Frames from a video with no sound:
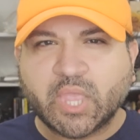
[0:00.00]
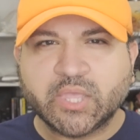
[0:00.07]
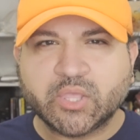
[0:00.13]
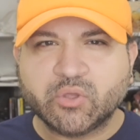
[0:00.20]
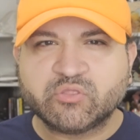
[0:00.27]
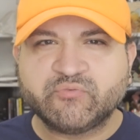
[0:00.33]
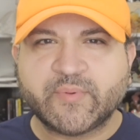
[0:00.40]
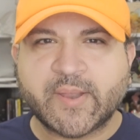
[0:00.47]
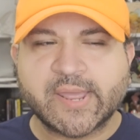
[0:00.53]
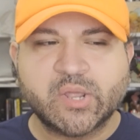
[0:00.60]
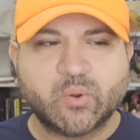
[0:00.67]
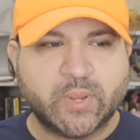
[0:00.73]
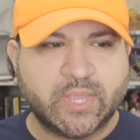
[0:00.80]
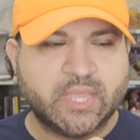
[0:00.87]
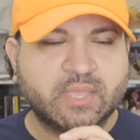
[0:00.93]
He goes for about
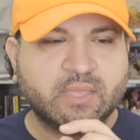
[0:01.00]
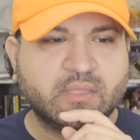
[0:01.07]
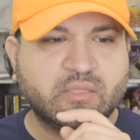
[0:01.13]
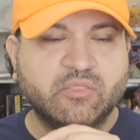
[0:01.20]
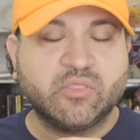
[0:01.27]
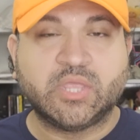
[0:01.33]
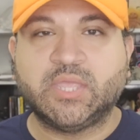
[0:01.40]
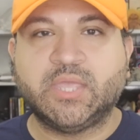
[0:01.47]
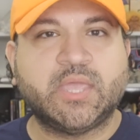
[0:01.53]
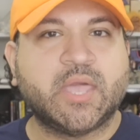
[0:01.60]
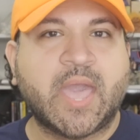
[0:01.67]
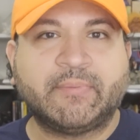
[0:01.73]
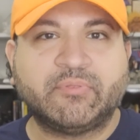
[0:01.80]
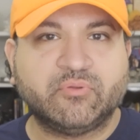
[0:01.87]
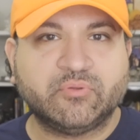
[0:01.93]
a week, and he
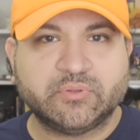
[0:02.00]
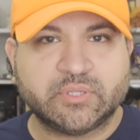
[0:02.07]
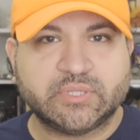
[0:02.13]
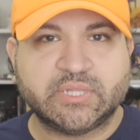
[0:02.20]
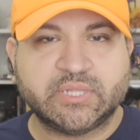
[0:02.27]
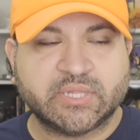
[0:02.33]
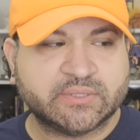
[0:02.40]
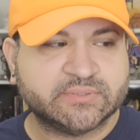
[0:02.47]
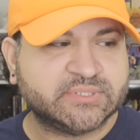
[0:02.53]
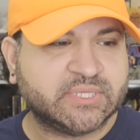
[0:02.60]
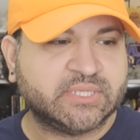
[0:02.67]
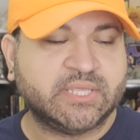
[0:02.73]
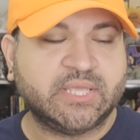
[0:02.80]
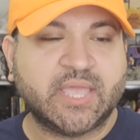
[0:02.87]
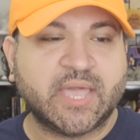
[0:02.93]
absolutely loves
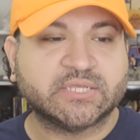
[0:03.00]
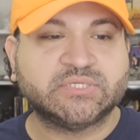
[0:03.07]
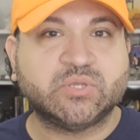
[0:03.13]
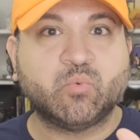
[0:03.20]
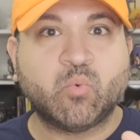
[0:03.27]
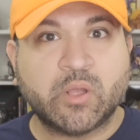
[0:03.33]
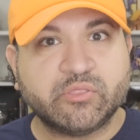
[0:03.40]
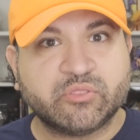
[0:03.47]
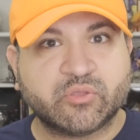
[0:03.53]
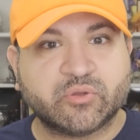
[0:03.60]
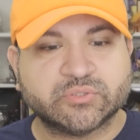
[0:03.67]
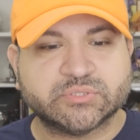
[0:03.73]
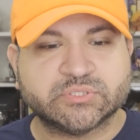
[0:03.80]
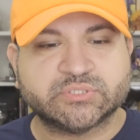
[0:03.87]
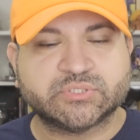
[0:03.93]
it. He actually wants to
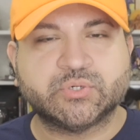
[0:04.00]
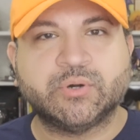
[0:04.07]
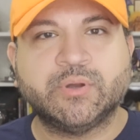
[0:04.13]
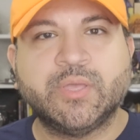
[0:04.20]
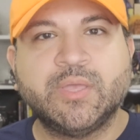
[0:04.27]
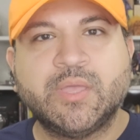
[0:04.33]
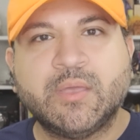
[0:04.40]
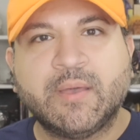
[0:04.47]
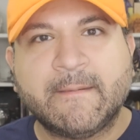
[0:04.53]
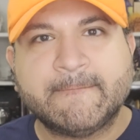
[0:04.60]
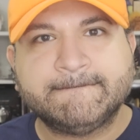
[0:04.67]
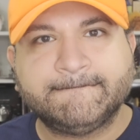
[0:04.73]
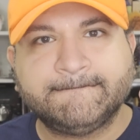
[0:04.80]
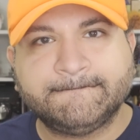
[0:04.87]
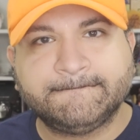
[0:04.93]
go to the school,
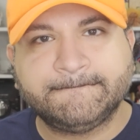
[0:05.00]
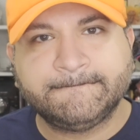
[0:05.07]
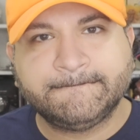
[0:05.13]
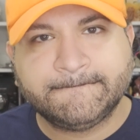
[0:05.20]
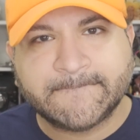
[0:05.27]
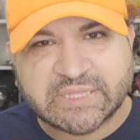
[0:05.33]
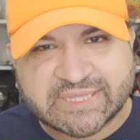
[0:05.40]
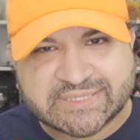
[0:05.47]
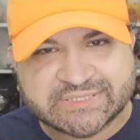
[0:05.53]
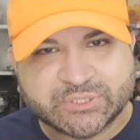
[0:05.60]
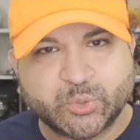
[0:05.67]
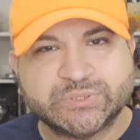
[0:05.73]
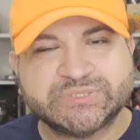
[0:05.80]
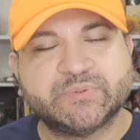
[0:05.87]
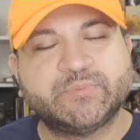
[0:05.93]
but the
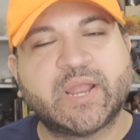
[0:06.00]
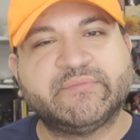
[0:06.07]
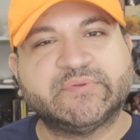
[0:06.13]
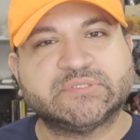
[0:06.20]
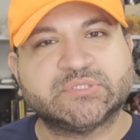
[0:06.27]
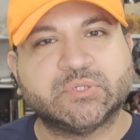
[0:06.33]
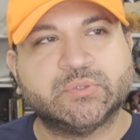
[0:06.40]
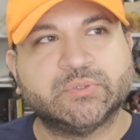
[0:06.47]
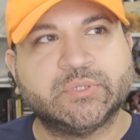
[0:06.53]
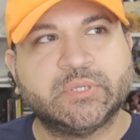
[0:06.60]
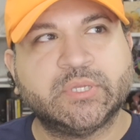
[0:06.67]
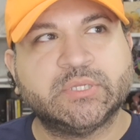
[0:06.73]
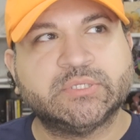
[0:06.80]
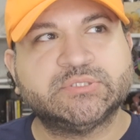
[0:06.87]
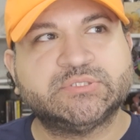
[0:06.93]
school is a private school.
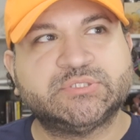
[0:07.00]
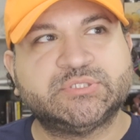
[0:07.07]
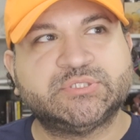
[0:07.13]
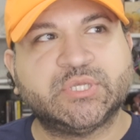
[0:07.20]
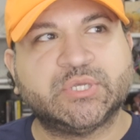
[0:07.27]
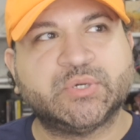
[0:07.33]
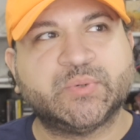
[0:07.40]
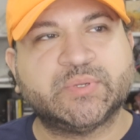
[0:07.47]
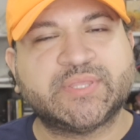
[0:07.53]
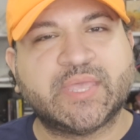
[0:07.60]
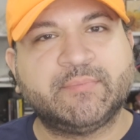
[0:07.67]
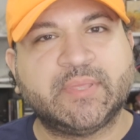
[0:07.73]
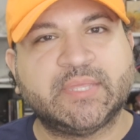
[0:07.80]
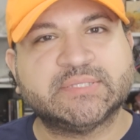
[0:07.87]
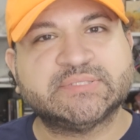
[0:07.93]
So with
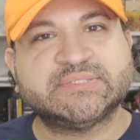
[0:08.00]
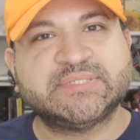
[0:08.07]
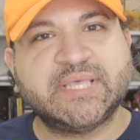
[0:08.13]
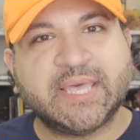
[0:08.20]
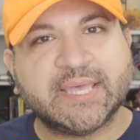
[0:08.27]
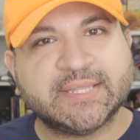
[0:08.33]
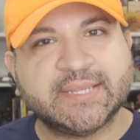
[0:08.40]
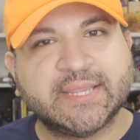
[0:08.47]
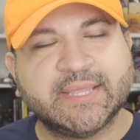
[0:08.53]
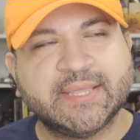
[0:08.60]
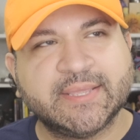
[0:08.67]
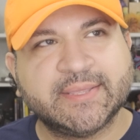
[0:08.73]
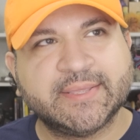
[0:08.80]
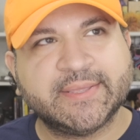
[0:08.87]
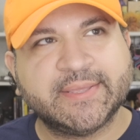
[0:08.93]
that being said,
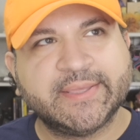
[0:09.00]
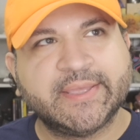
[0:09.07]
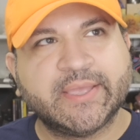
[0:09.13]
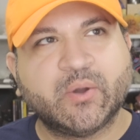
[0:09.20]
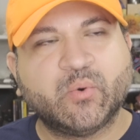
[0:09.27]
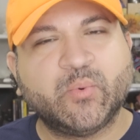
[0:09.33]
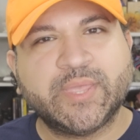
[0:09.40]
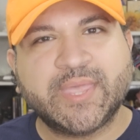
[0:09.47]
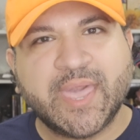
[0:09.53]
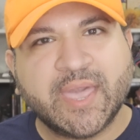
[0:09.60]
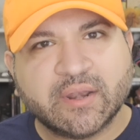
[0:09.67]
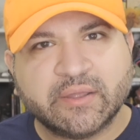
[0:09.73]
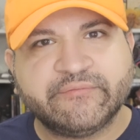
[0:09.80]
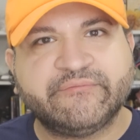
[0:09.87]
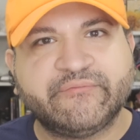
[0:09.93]
we
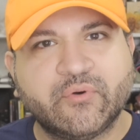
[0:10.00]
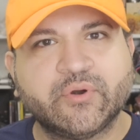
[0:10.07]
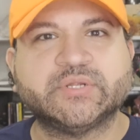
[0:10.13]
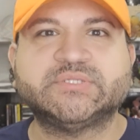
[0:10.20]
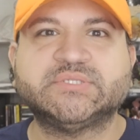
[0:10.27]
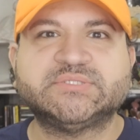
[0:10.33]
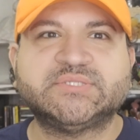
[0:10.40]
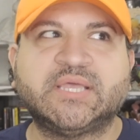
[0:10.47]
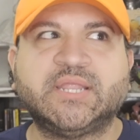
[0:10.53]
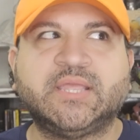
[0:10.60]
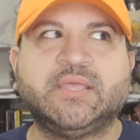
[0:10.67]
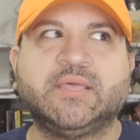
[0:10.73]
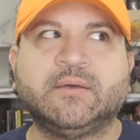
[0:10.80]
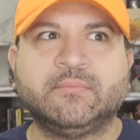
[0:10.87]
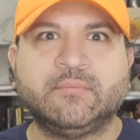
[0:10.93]
can't afford to send
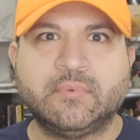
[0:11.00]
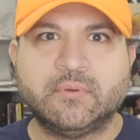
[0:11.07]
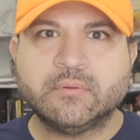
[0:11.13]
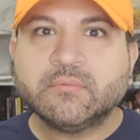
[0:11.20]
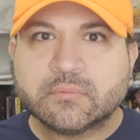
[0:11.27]
him,